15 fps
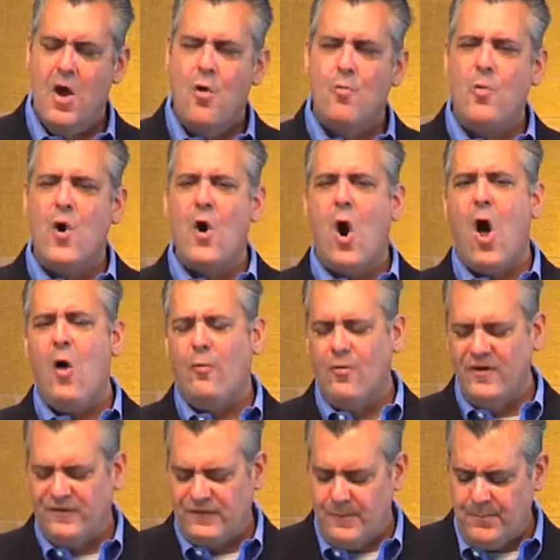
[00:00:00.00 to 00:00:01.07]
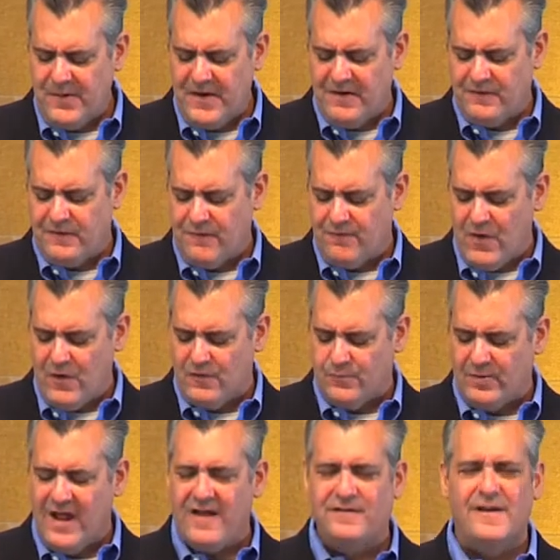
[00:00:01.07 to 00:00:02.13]
We're all recipients of those
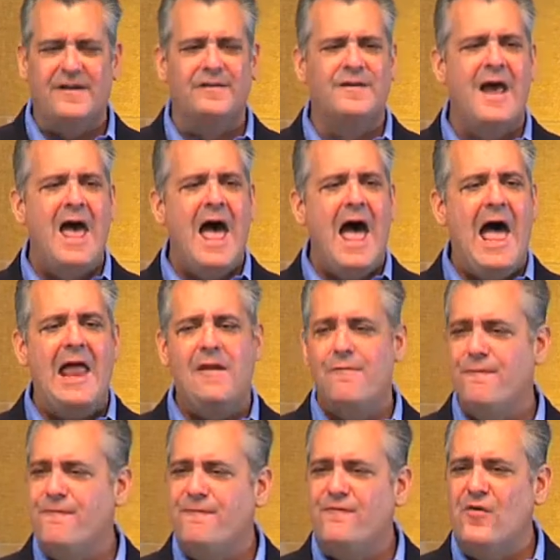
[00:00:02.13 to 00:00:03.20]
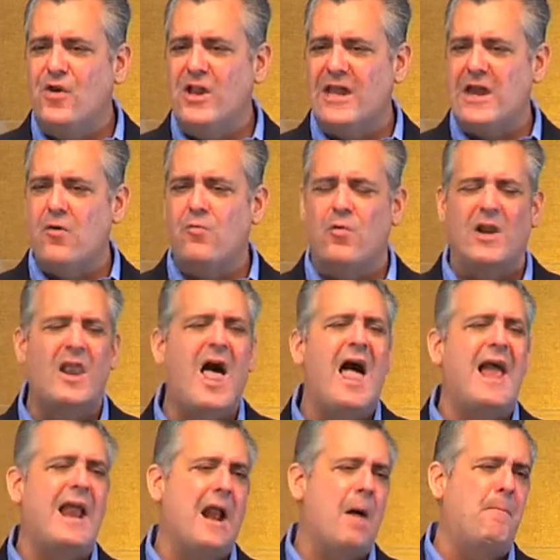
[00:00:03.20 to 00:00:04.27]
blessings and fully
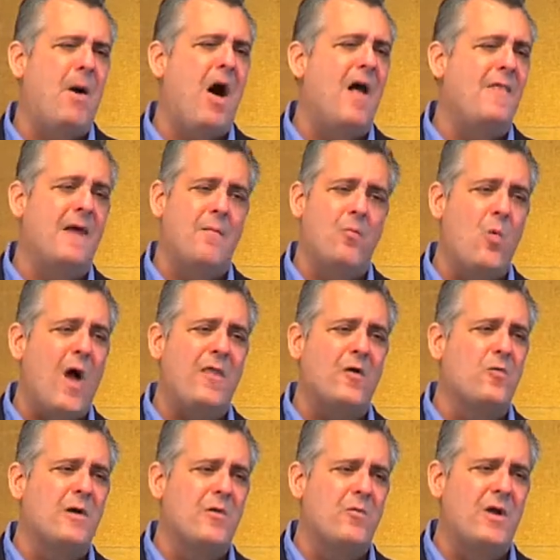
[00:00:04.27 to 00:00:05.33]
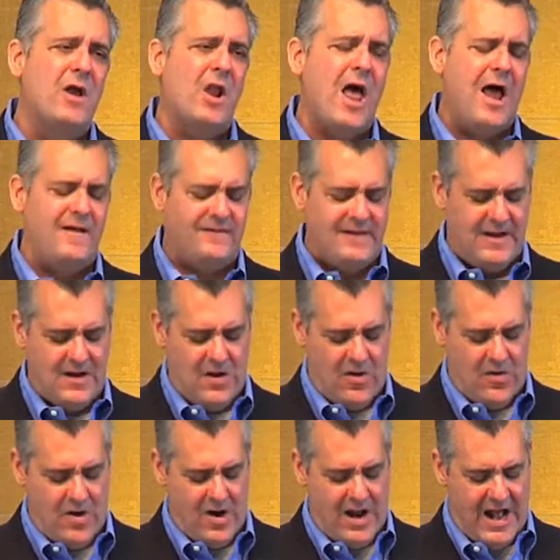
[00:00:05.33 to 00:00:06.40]
reliant upon them, whether we realize it
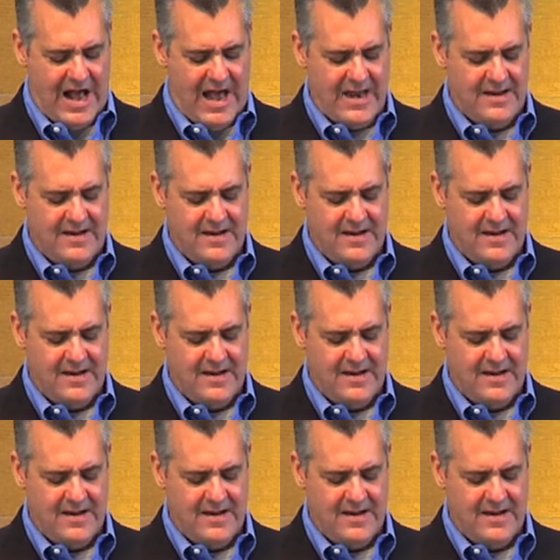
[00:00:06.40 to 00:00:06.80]
or not.